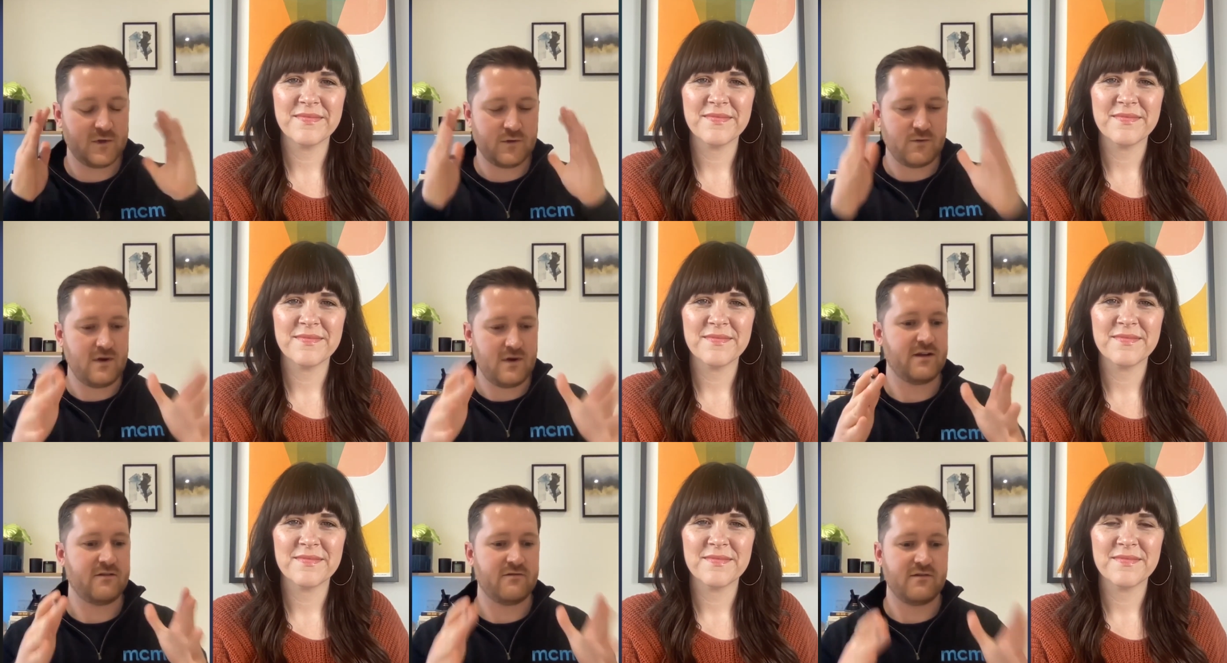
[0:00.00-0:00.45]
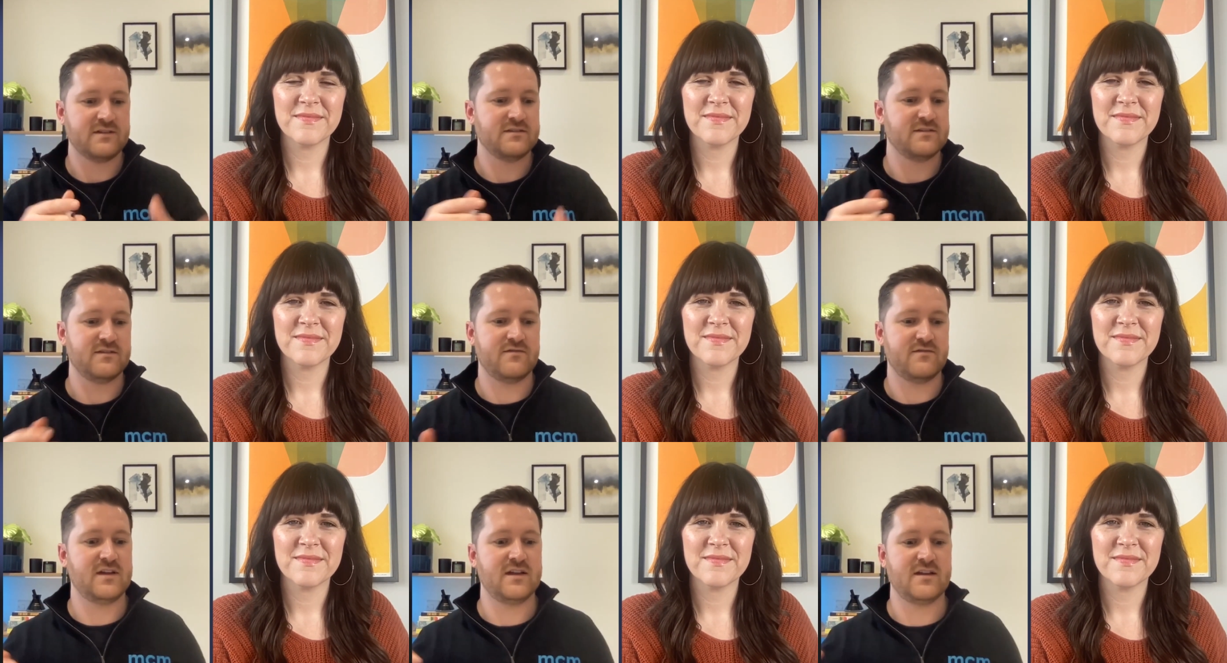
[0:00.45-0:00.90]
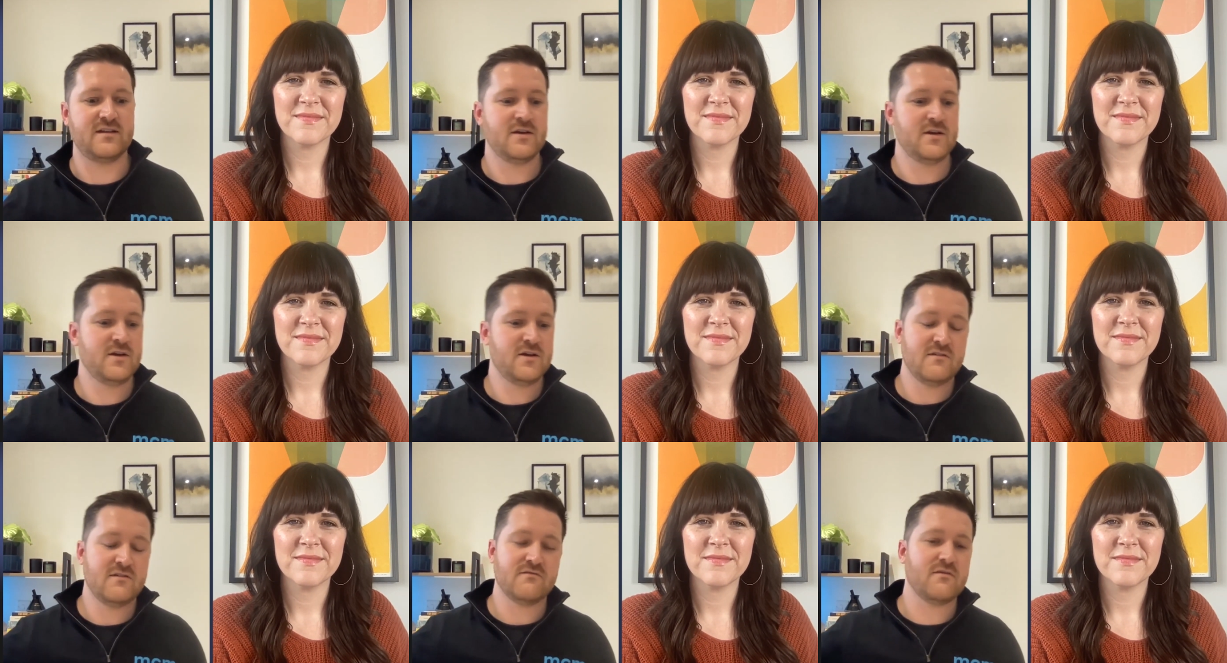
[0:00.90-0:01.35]
Speaker 1: quite
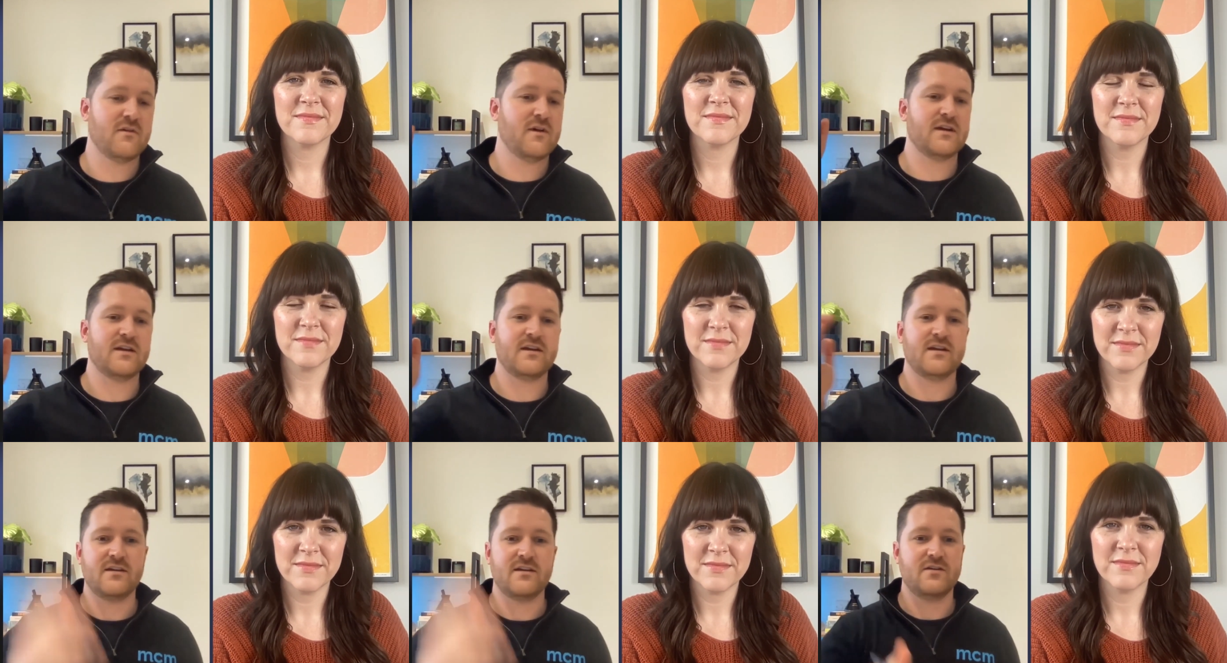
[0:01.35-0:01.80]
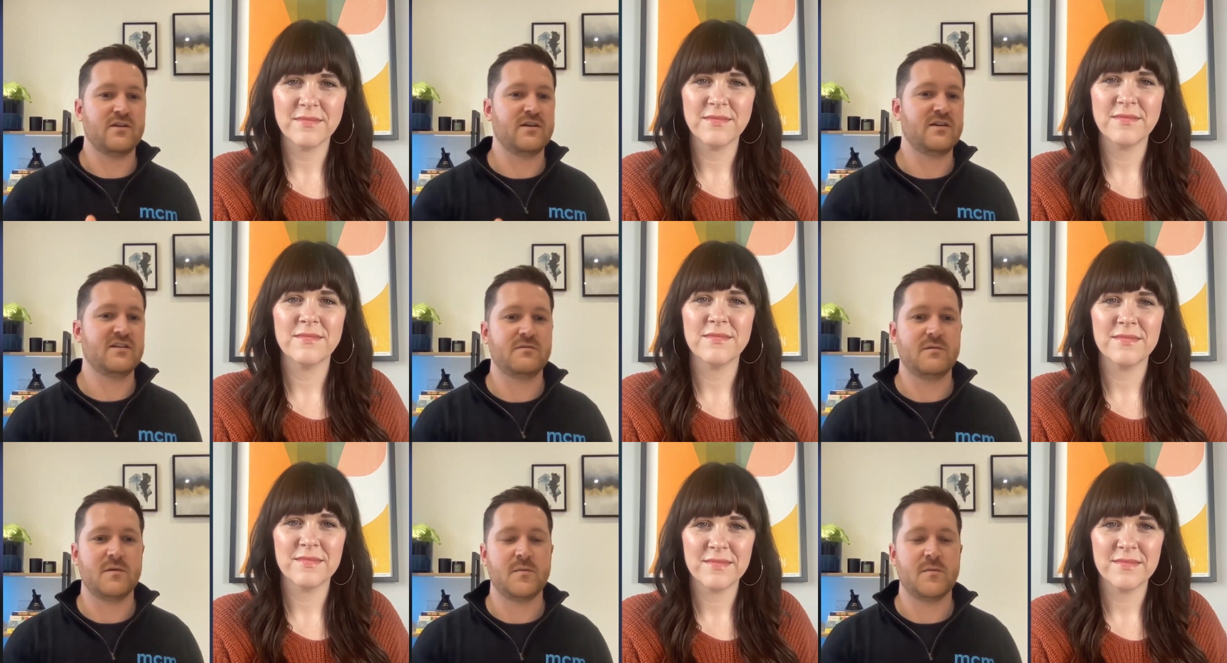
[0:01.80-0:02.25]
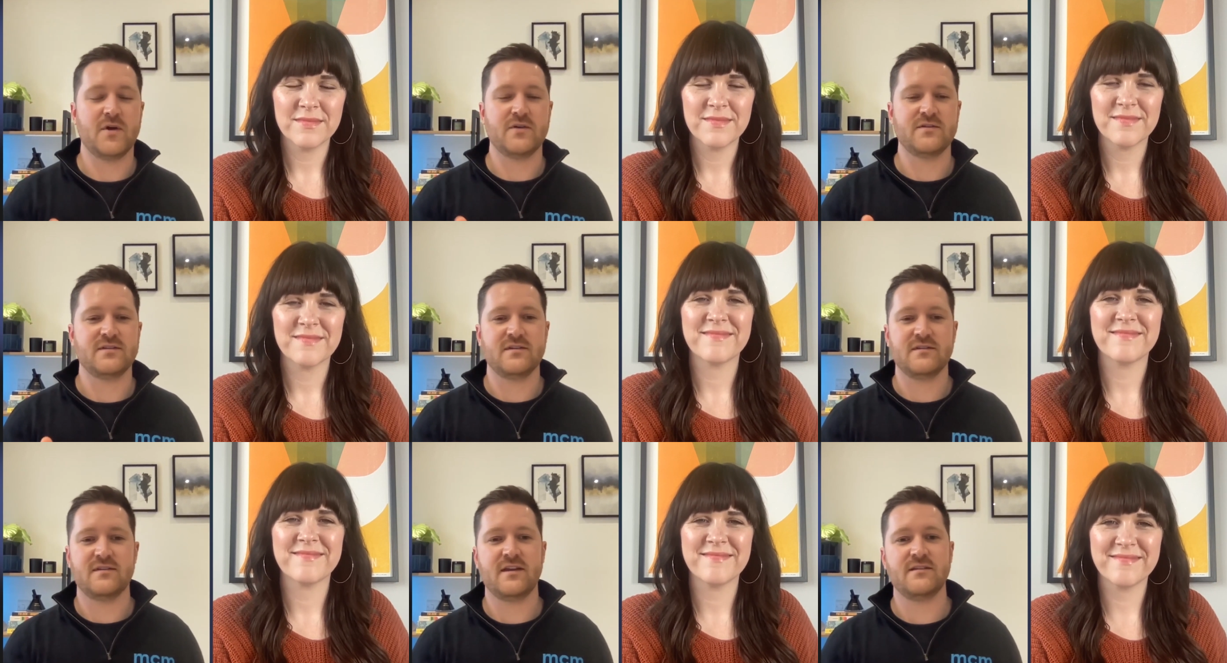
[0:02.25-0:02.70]
aggressively right you need to be
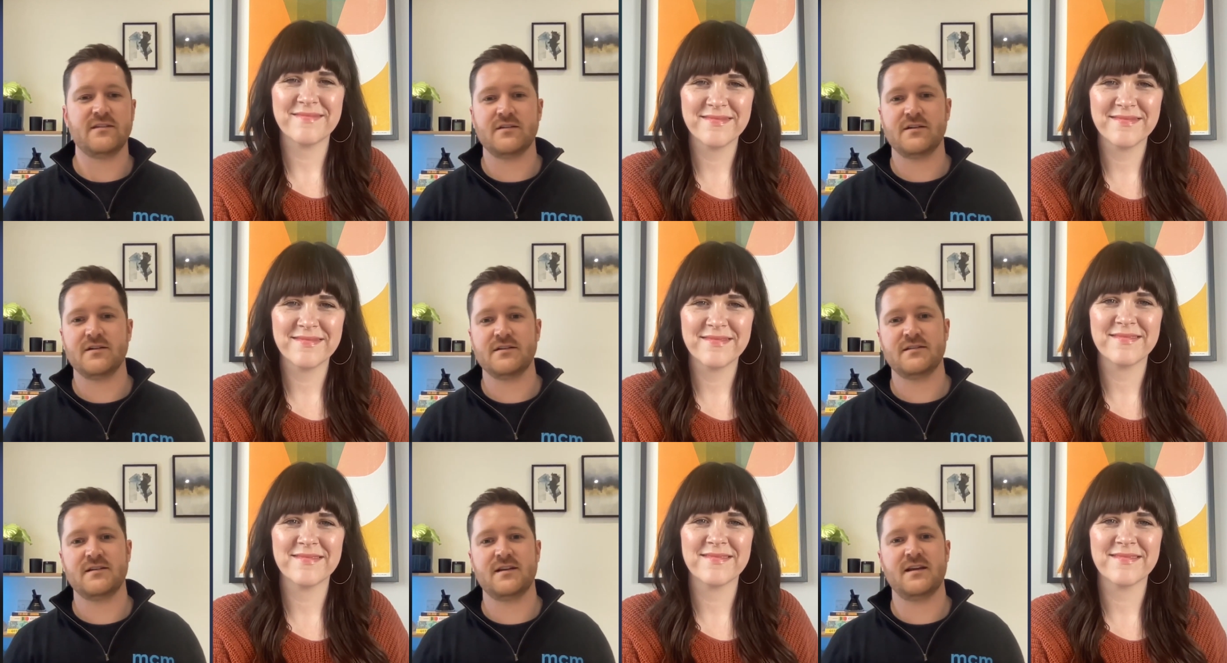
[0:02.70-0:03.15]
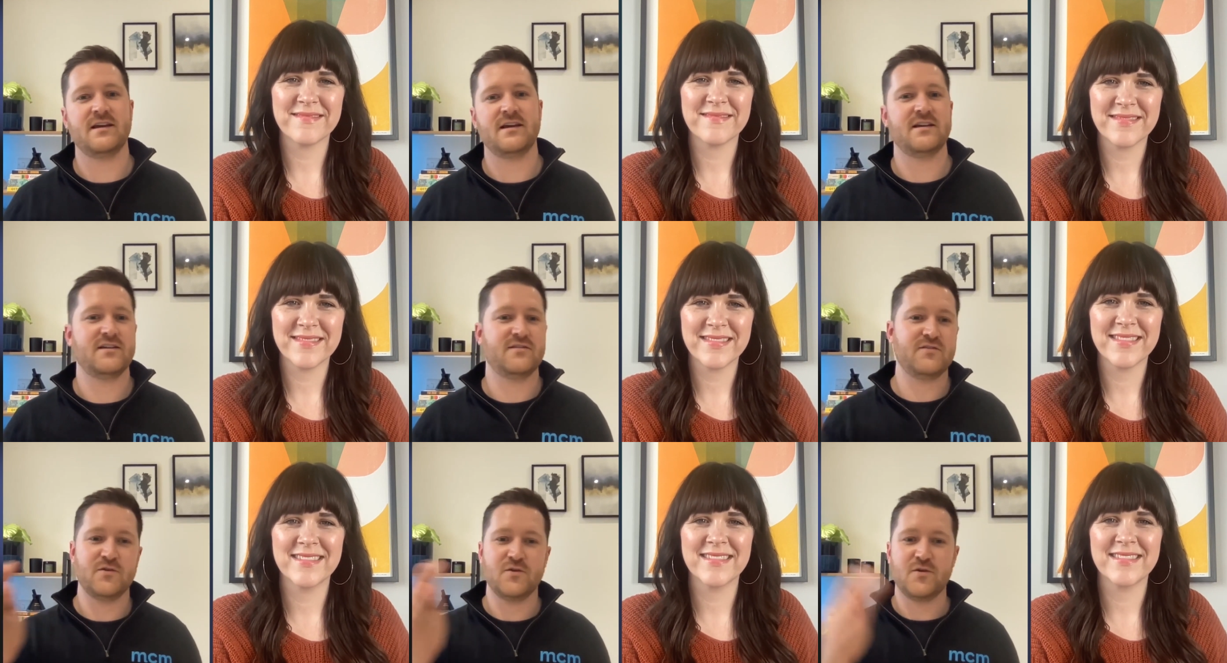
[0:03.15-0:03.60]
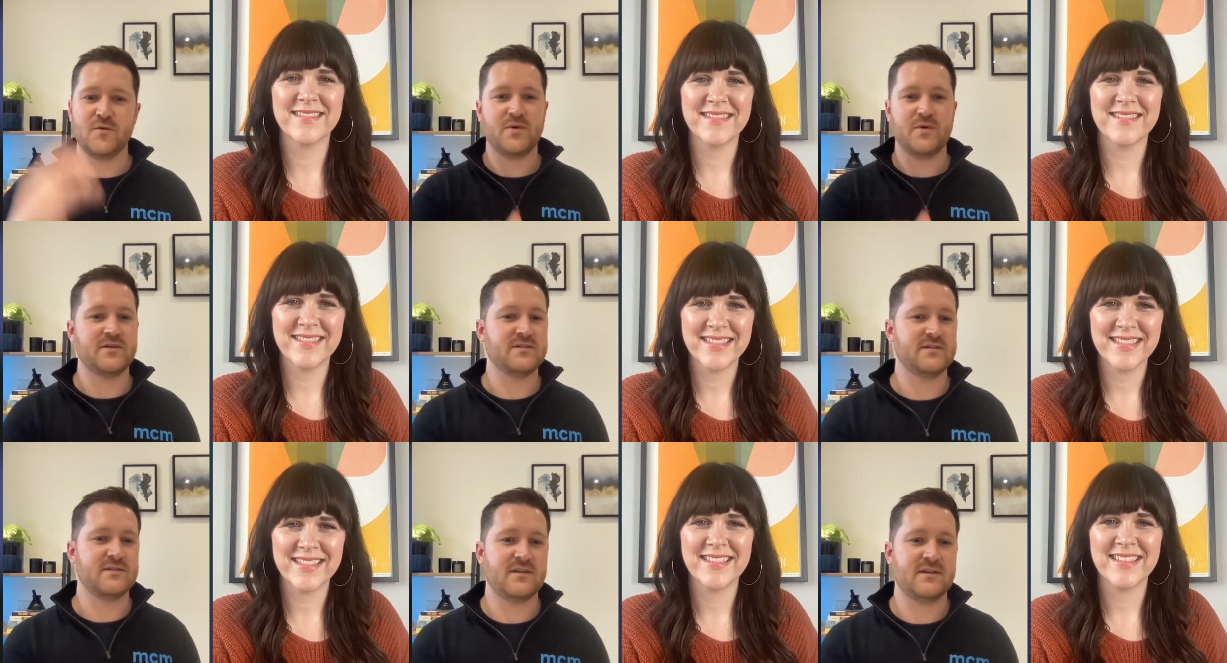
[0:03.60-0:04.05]
posting 10 times a day and if you're not
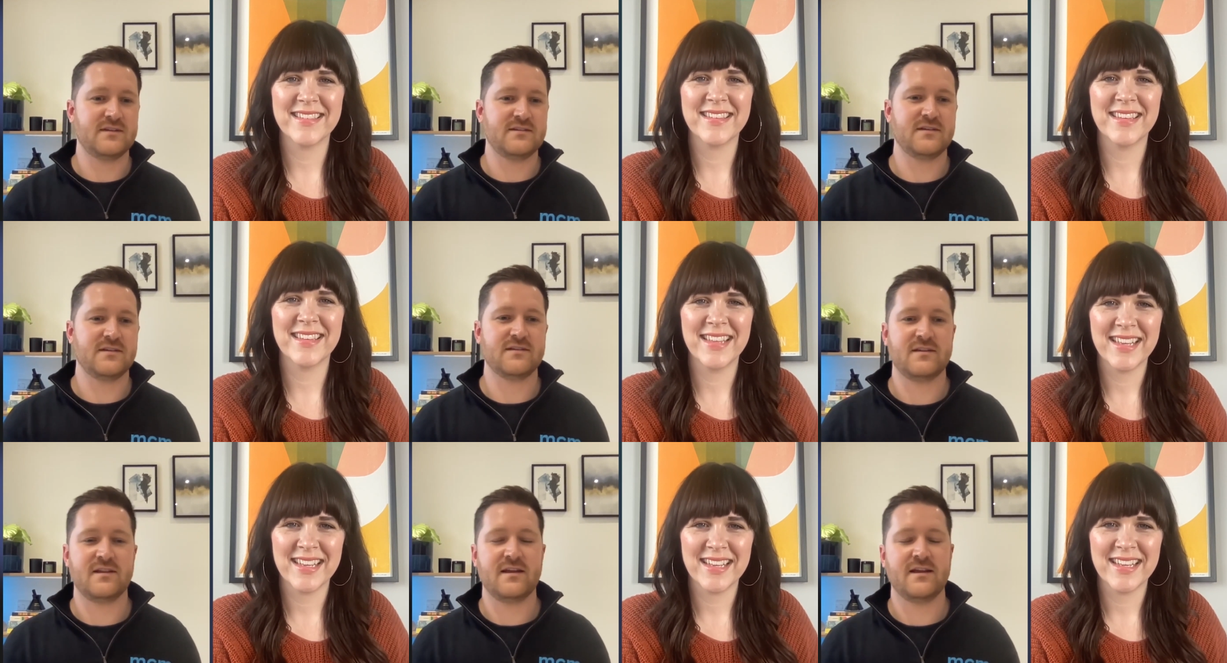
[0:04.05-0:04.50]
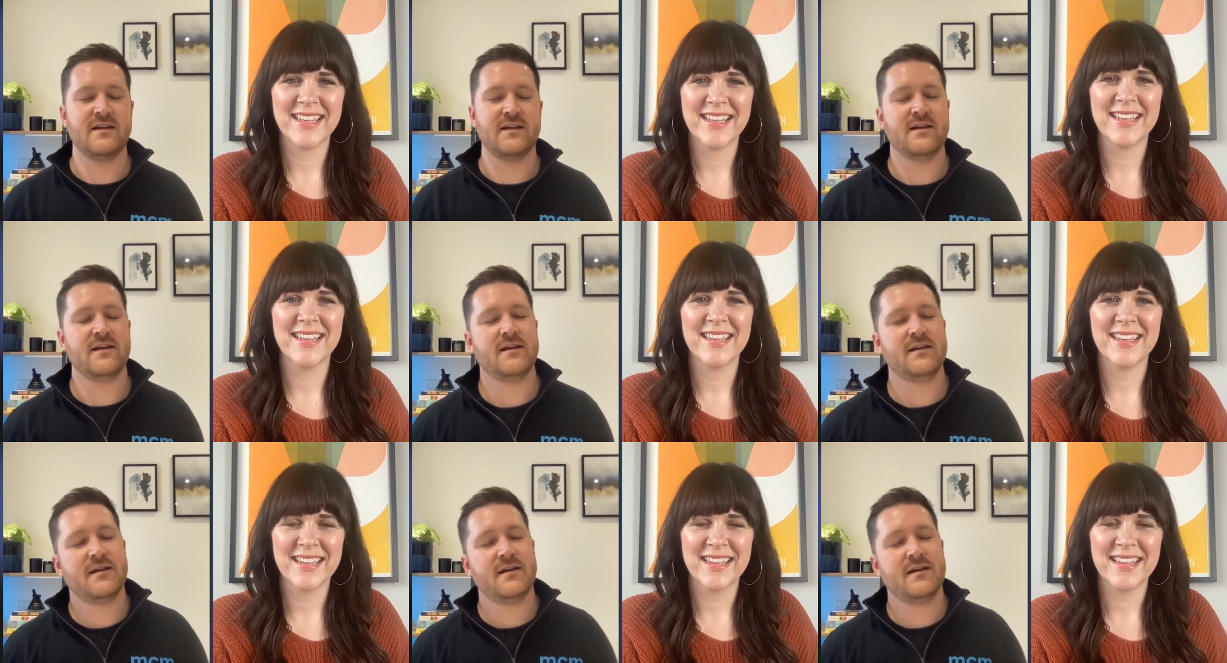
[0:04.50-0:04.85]
posting 10 times a day